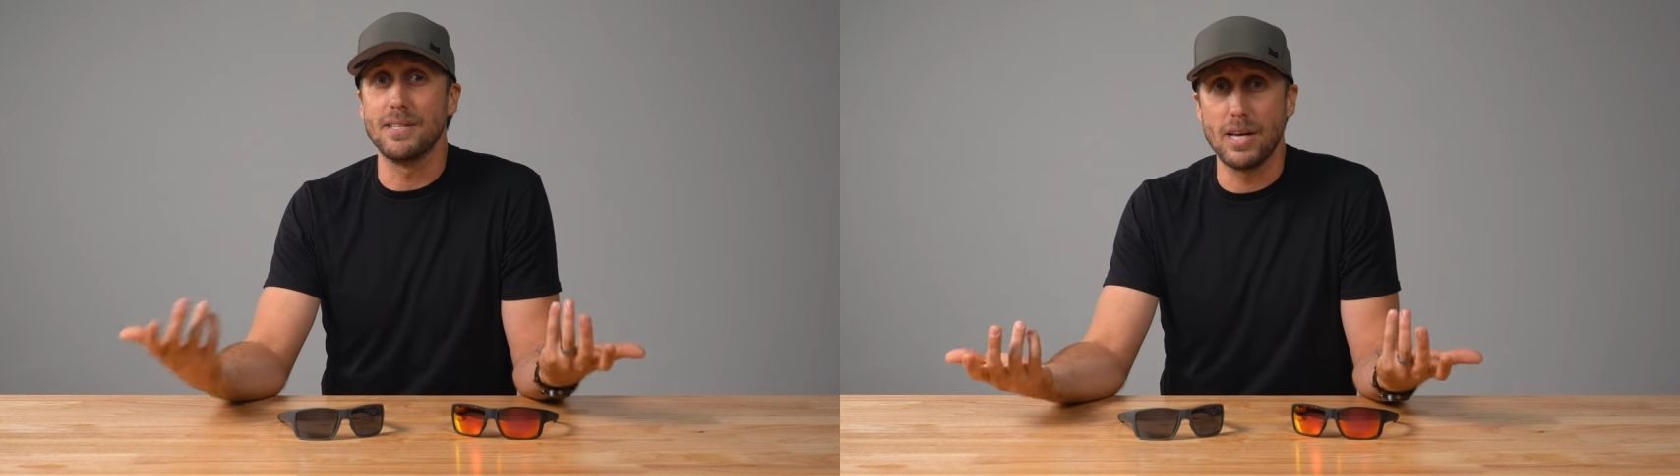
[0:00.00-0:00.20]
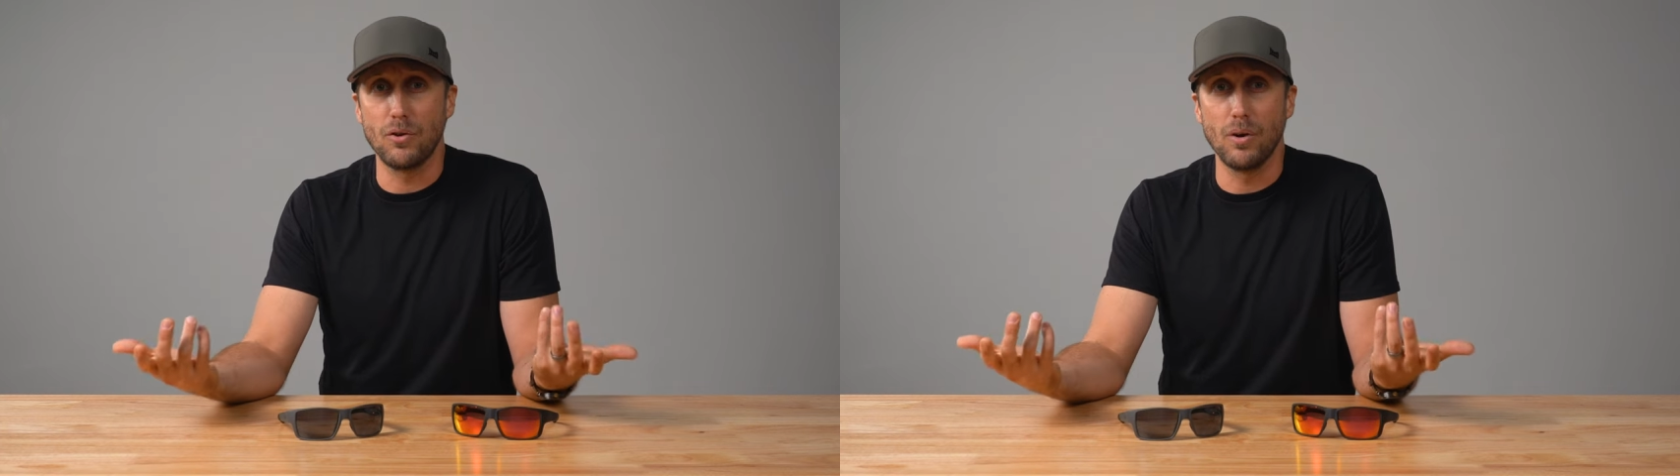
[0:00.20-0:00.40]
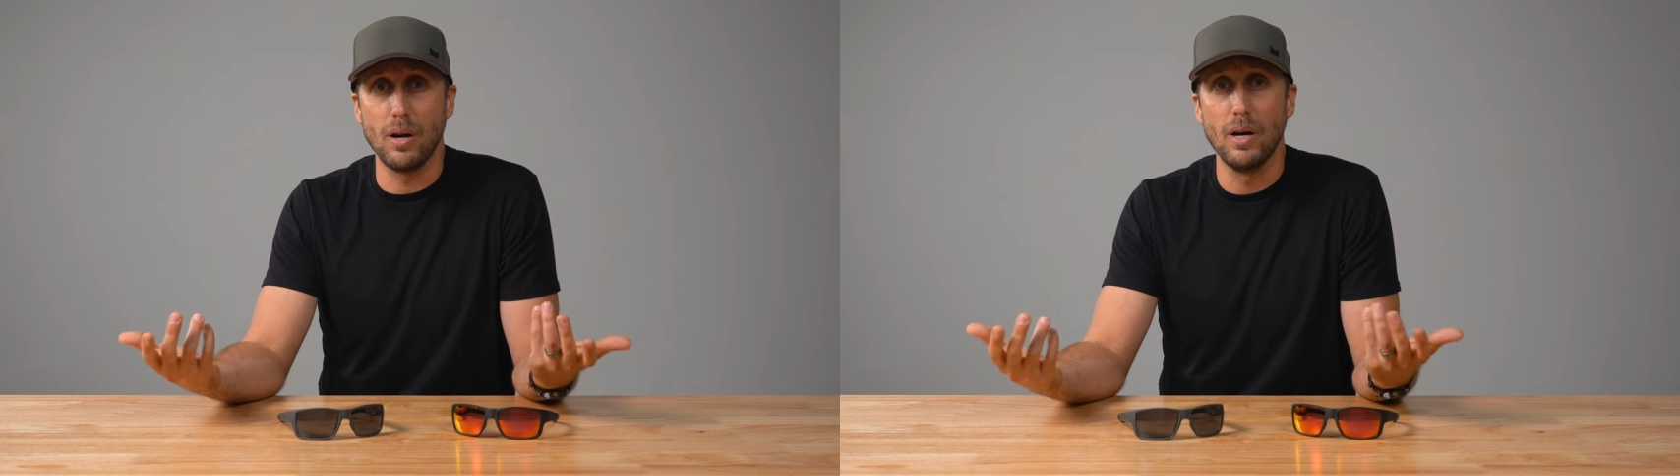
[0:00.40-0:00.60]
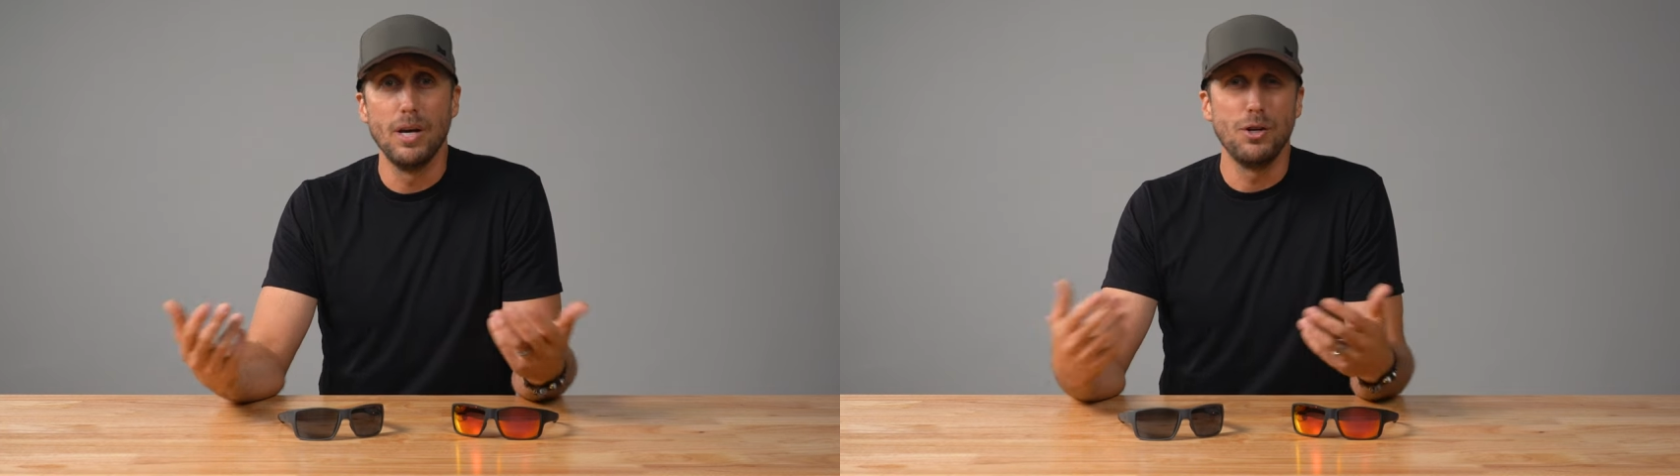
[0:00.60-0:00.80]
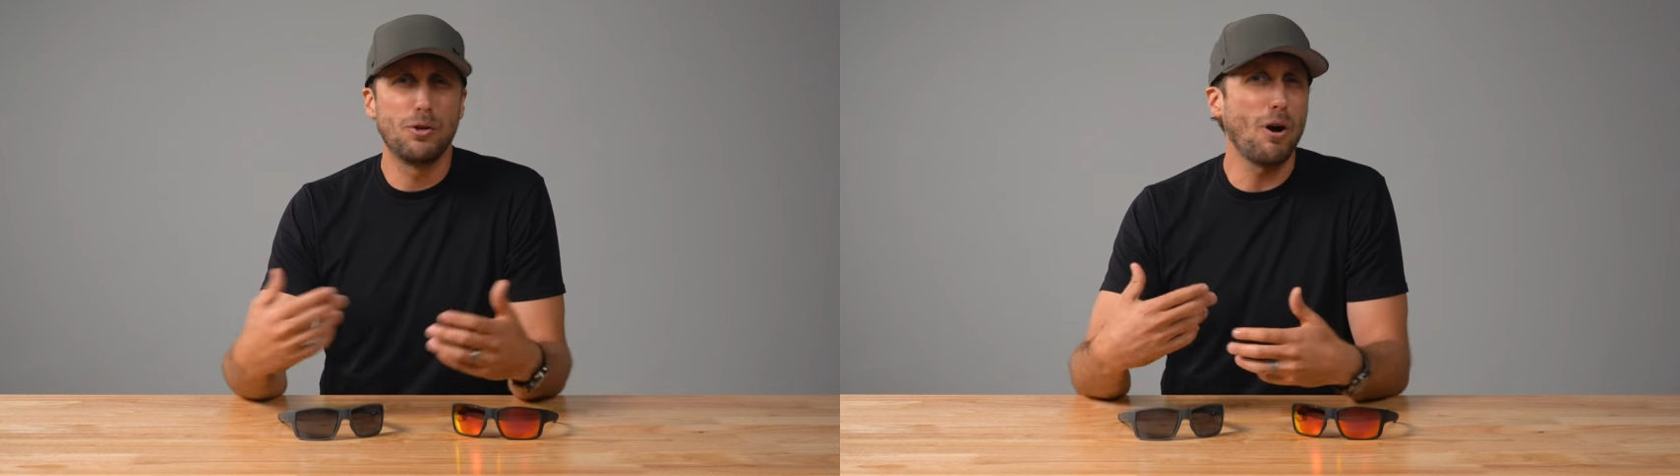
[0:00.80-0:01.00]
et cetera,
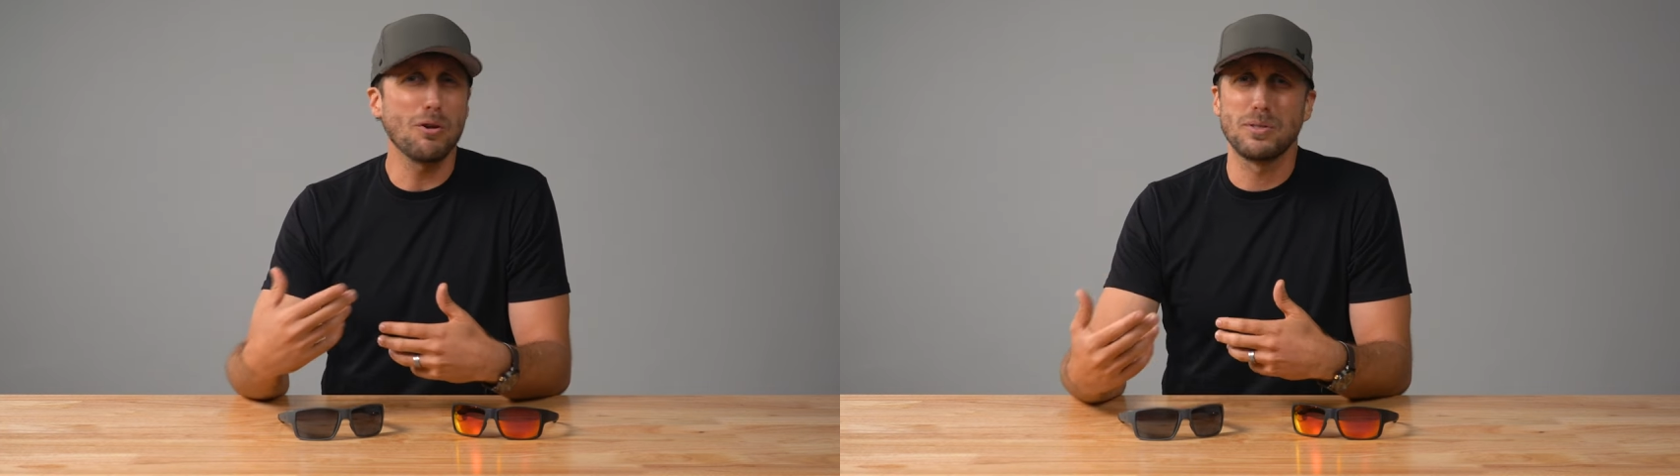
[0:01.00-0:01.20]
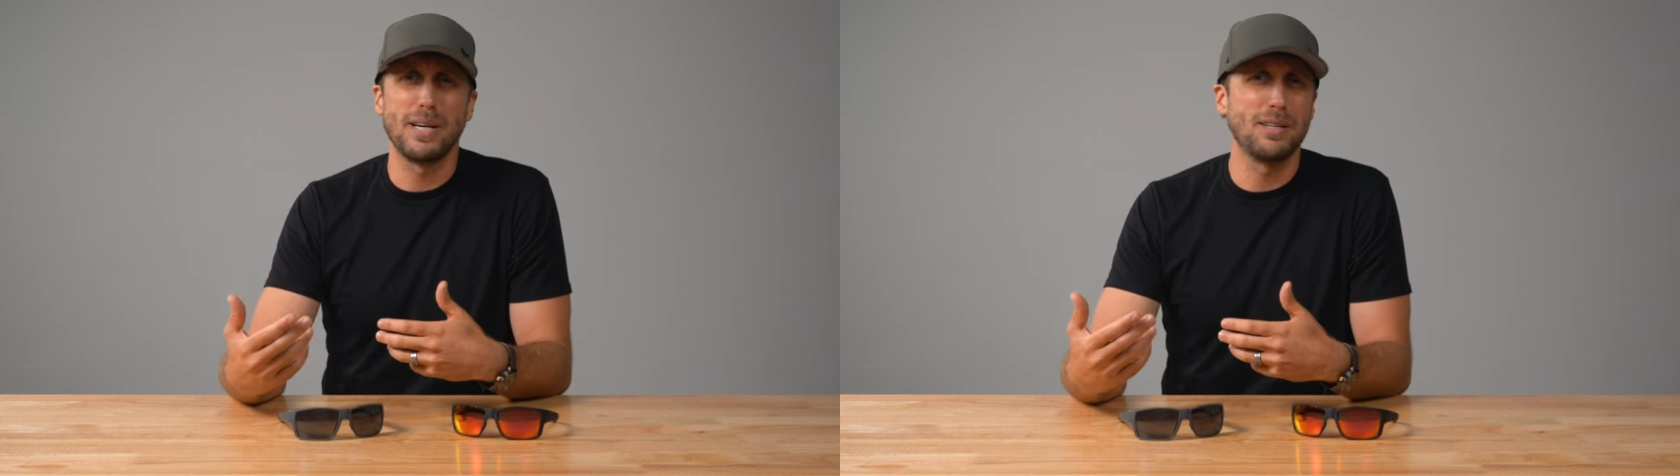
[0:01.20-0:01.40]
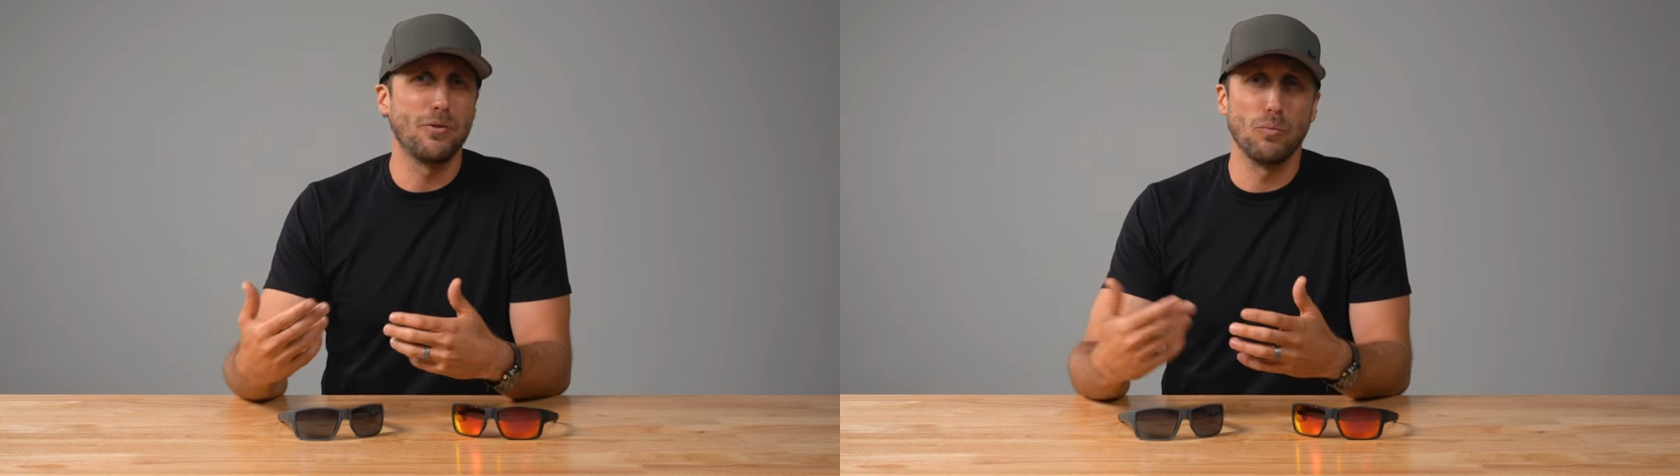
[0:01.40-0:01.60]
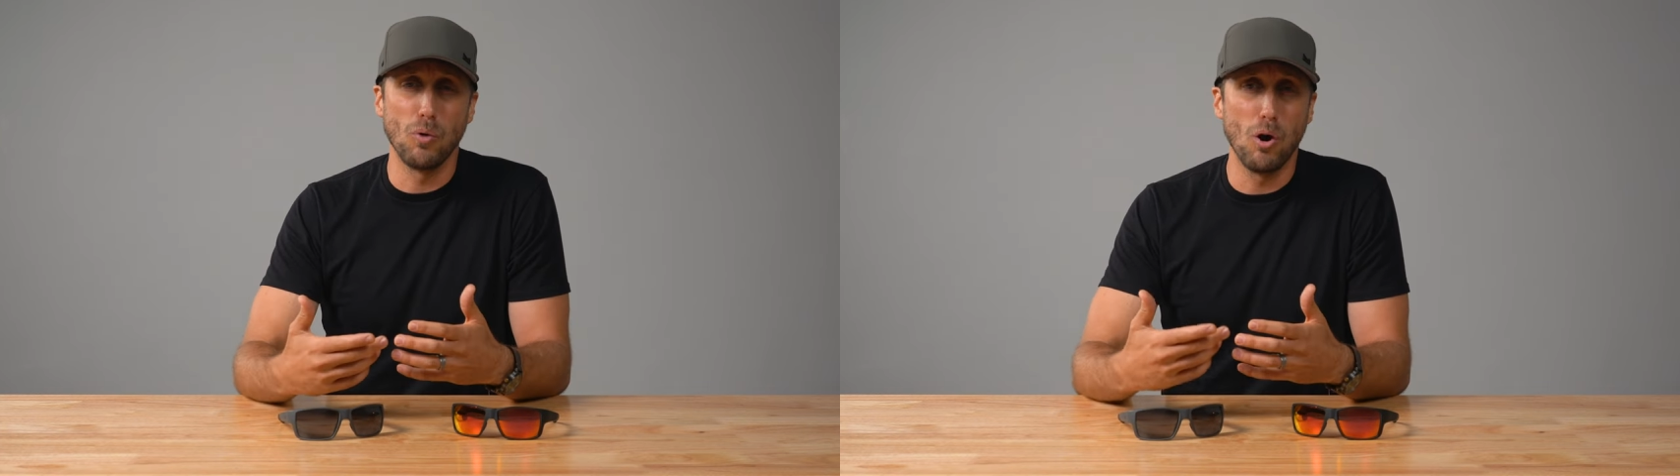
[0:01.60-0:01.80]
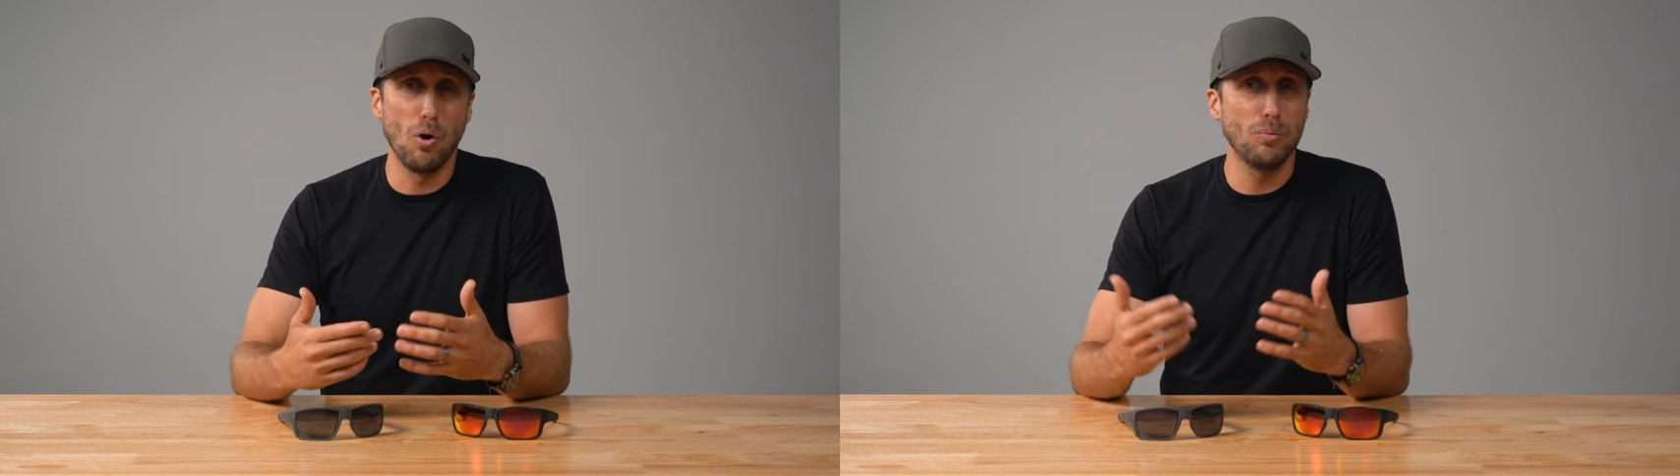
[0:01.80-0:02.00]
you can also take it to the
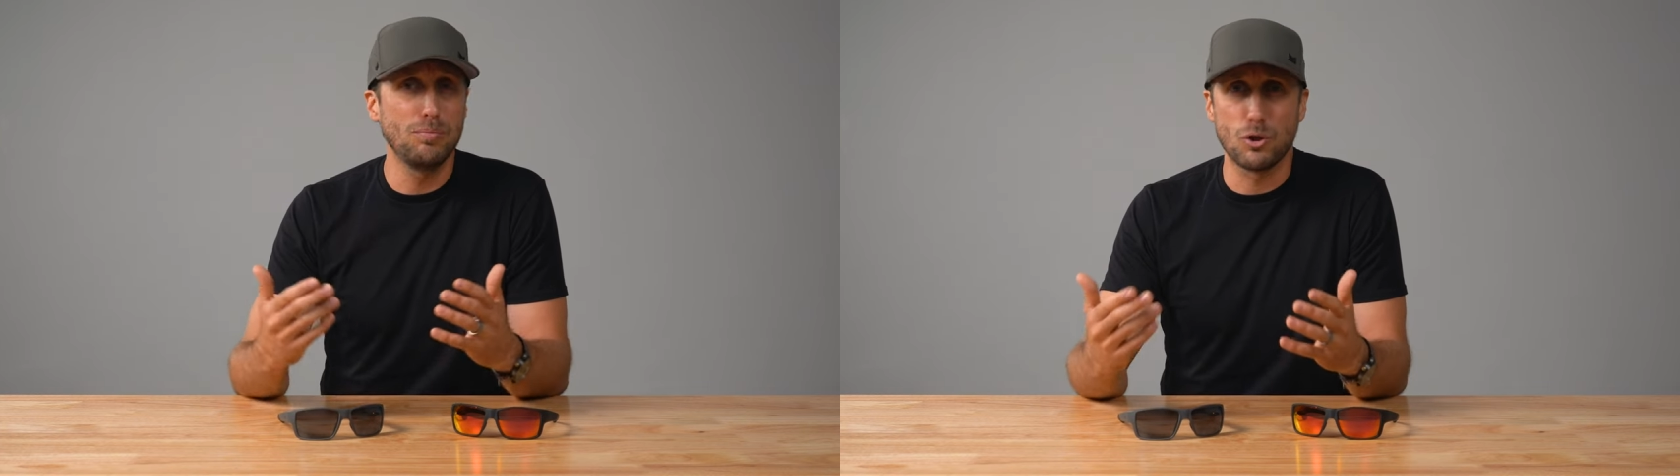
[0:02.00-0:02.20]
road,